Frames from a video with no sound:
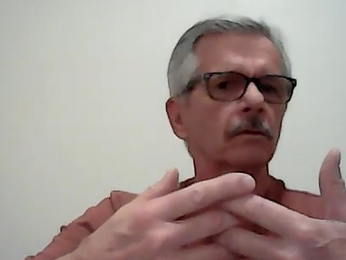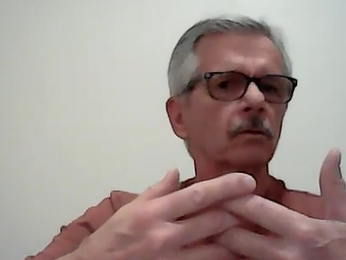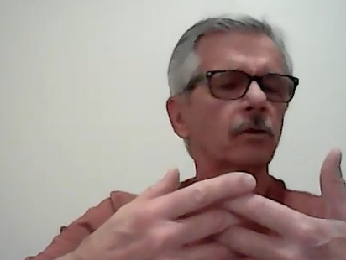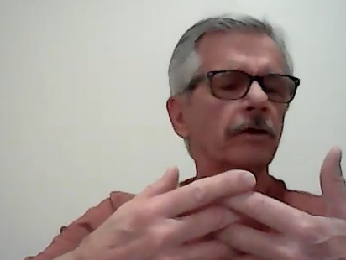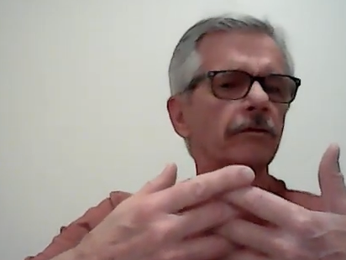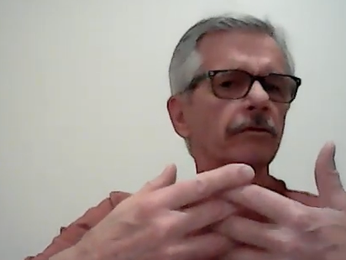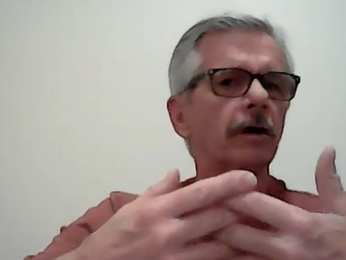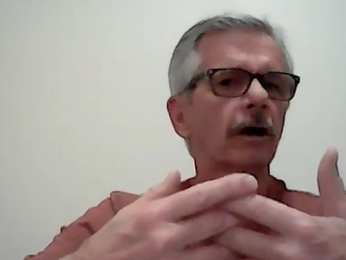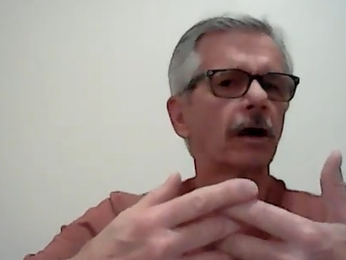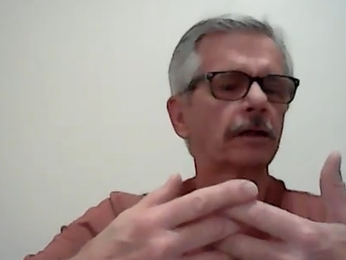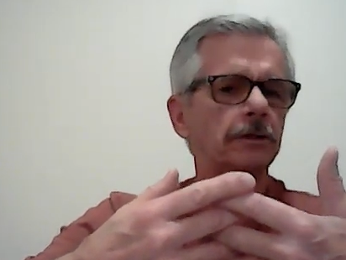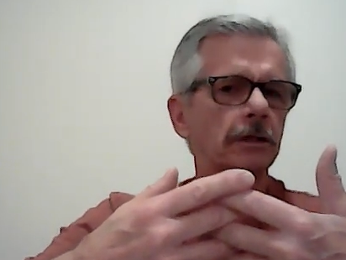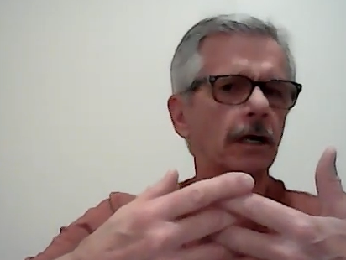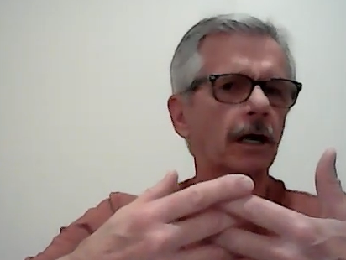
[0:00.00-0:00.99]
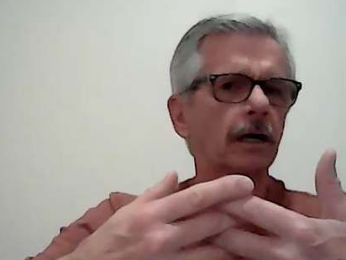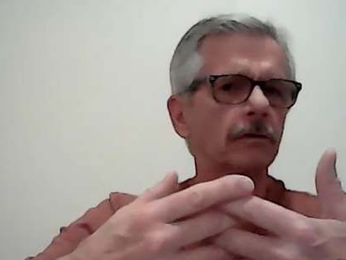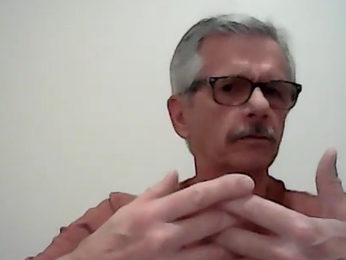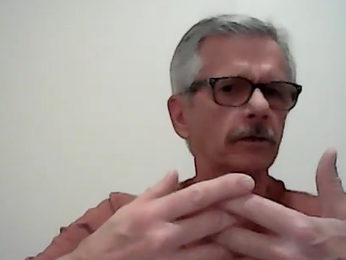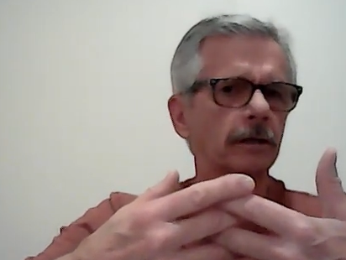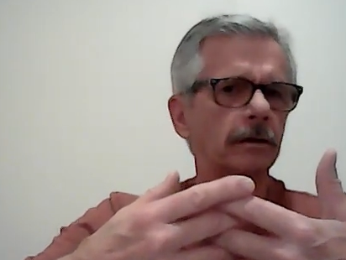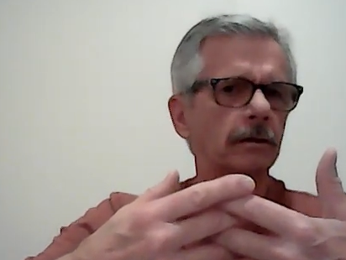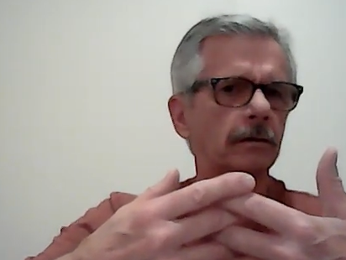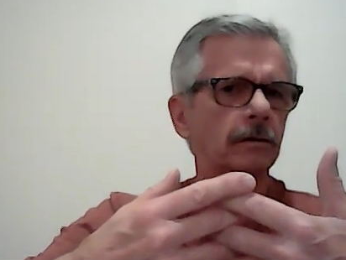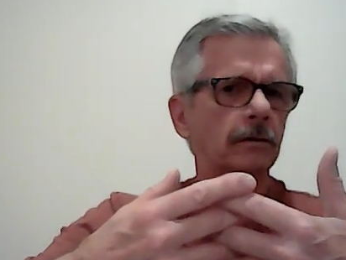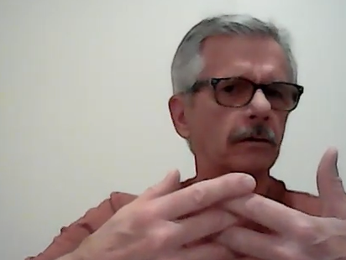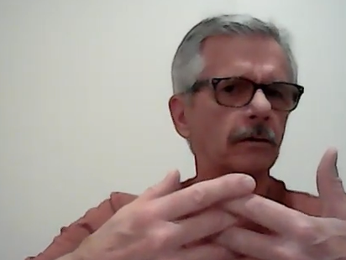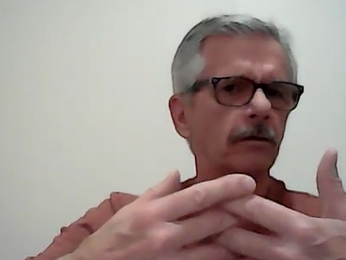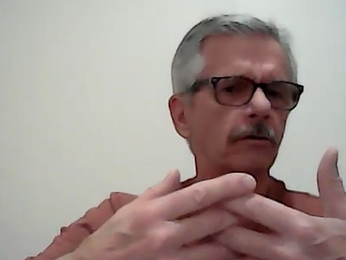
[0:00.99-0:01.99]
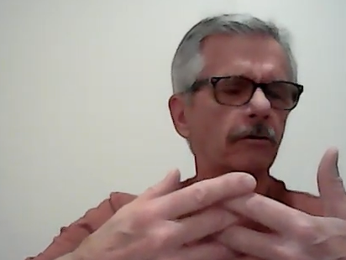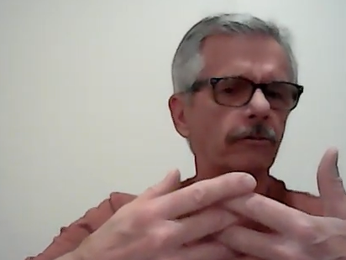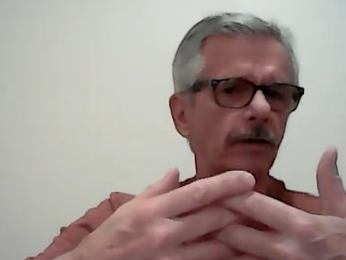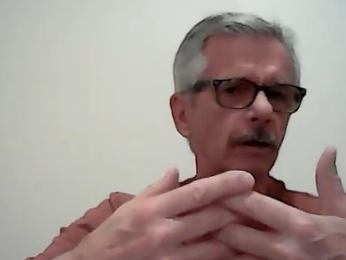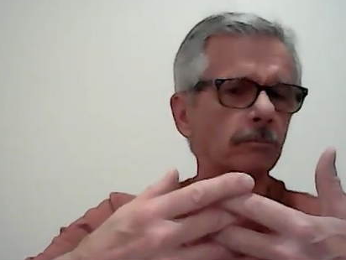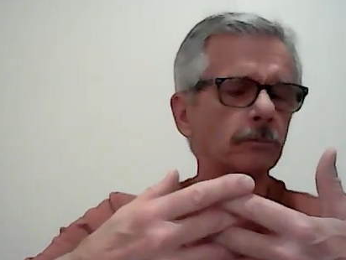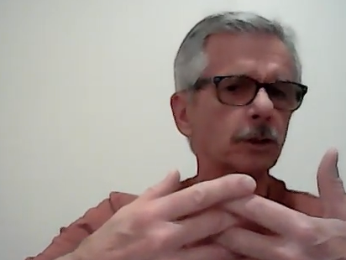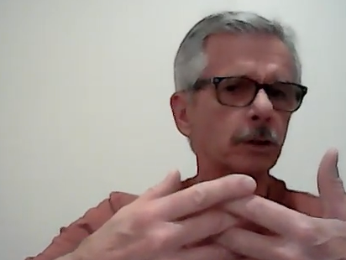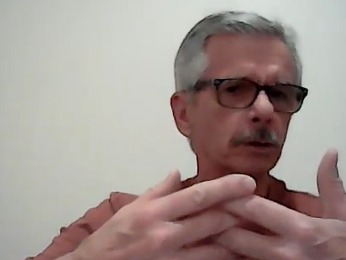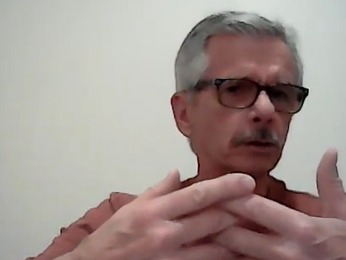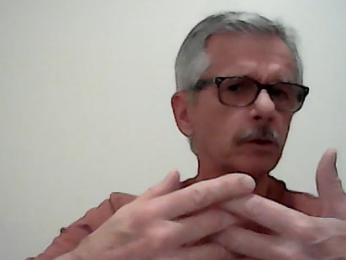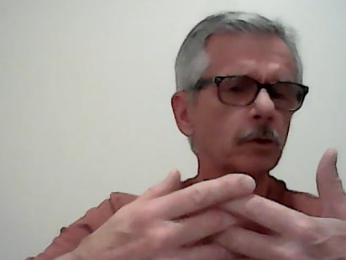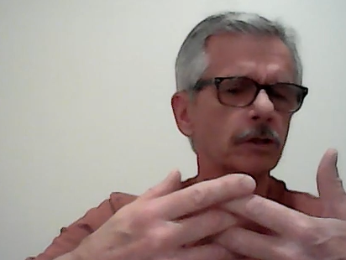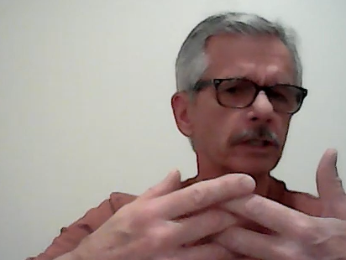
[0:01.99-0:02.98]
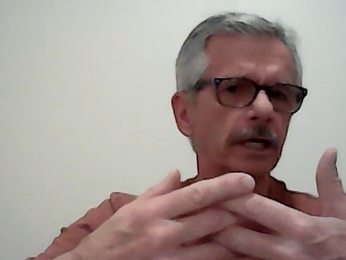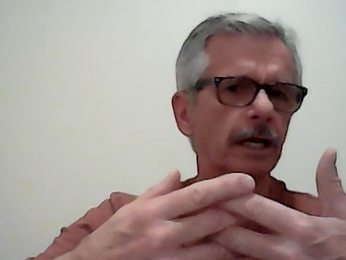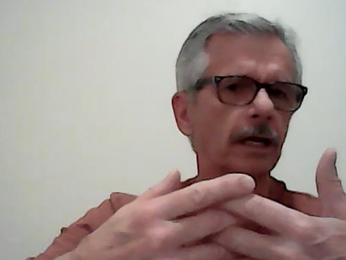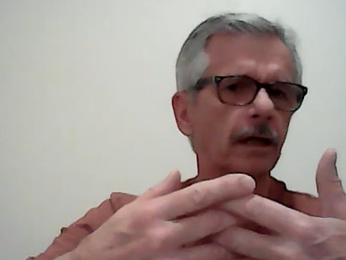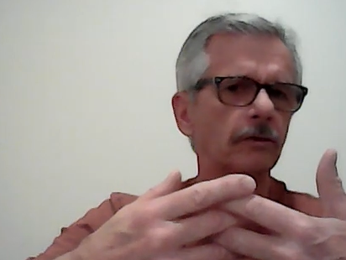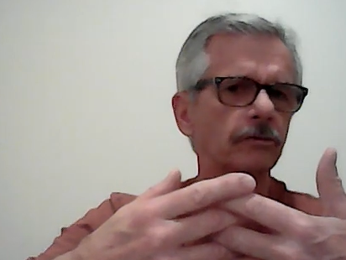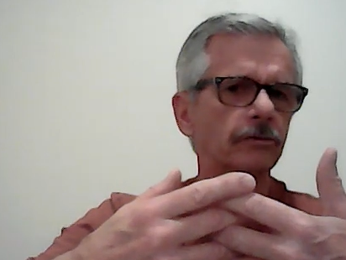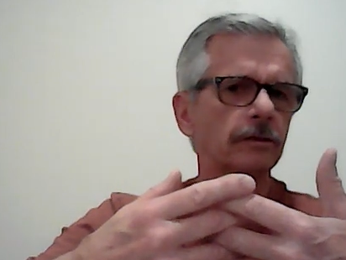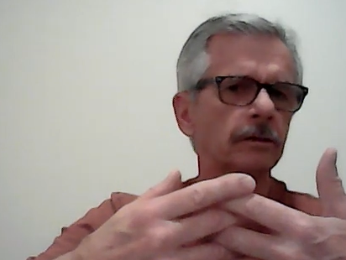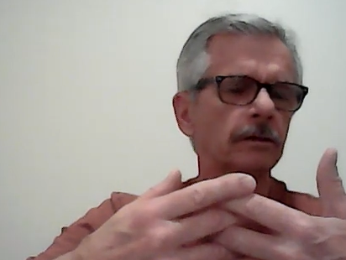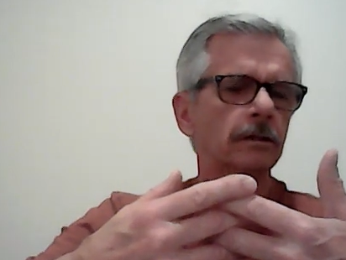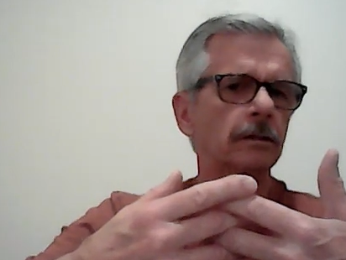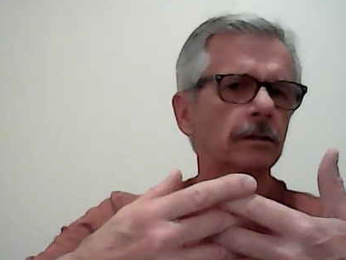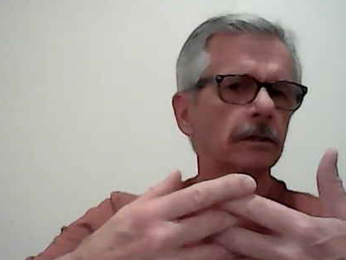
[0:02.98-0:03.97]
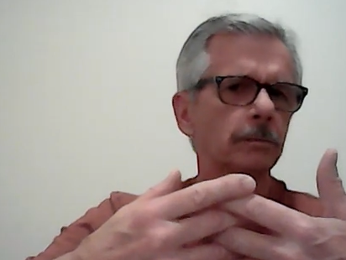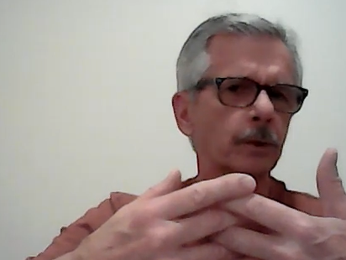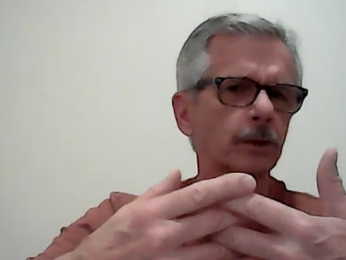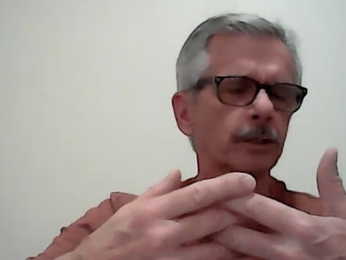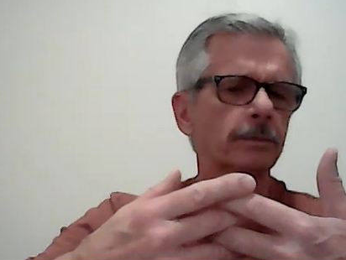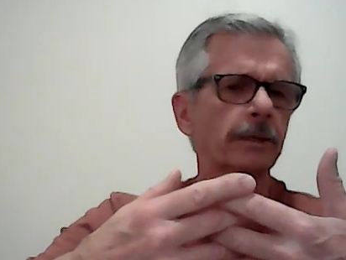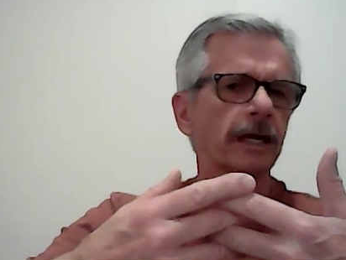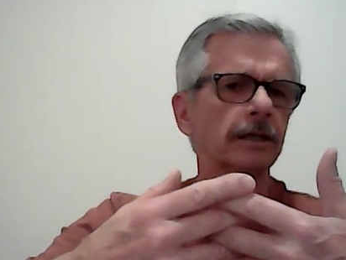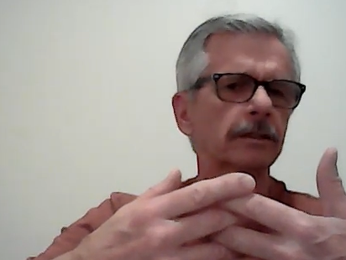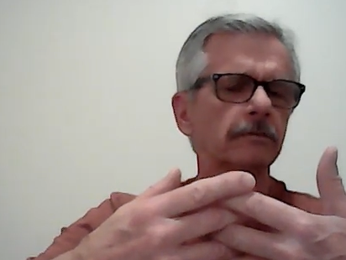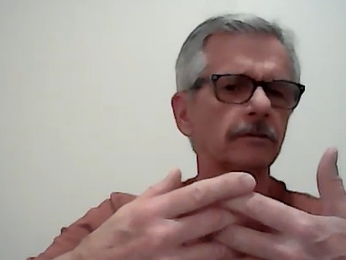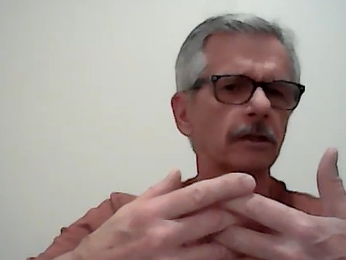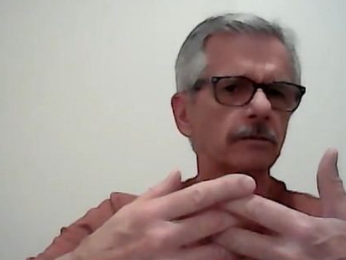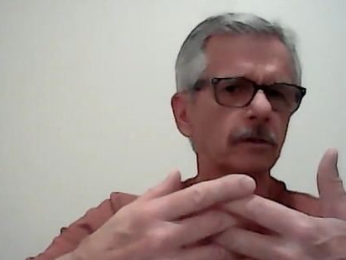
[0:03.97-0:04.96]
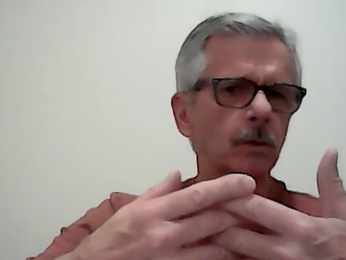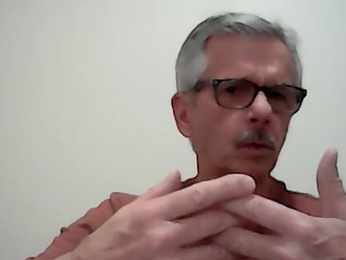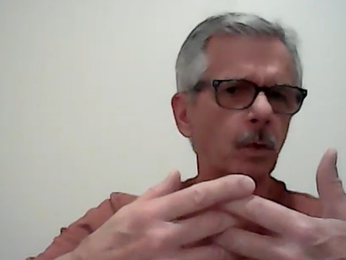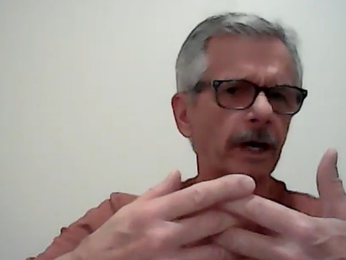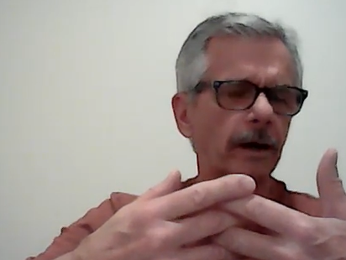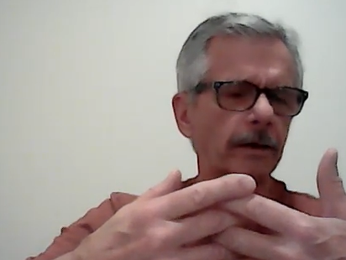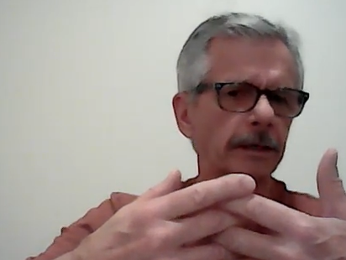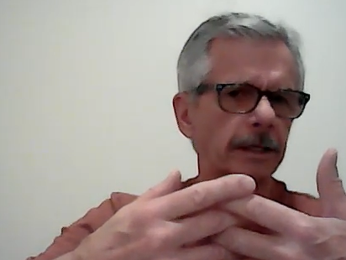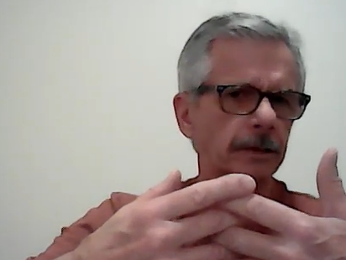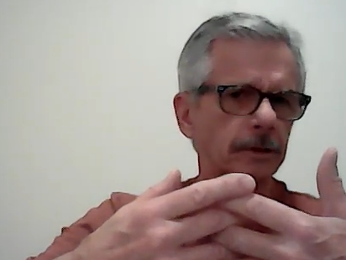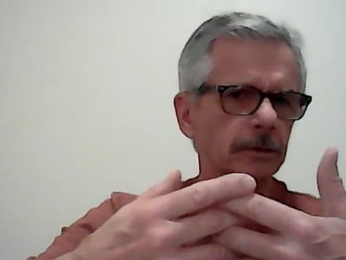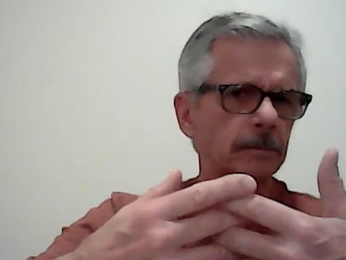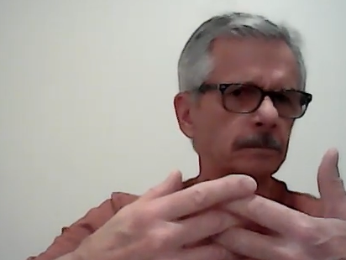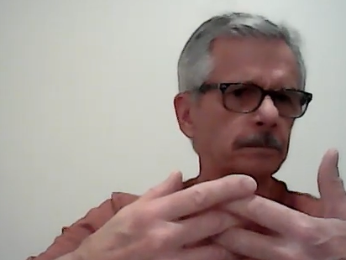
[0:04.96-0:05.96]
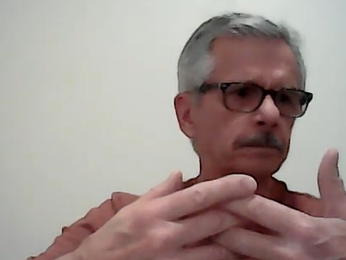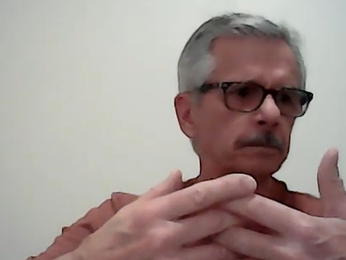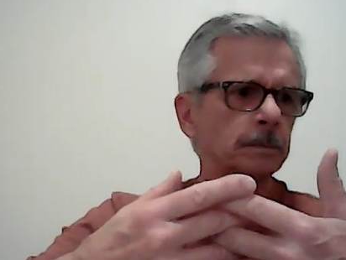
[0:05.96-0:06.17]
we've got to govern from true self, a perspective of awareness.